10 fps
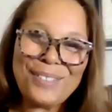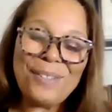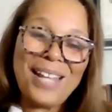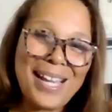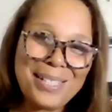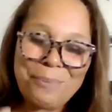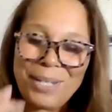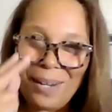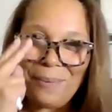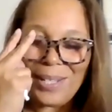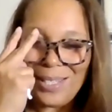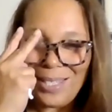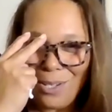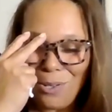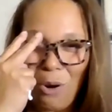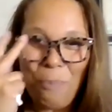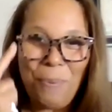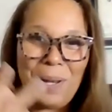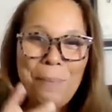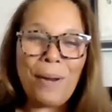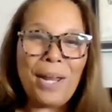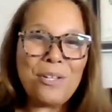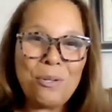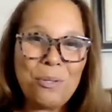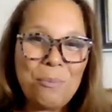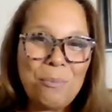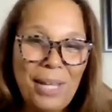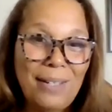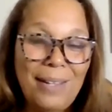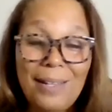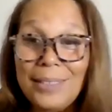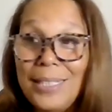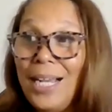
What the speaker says: So last week I went to open a brand new bank account.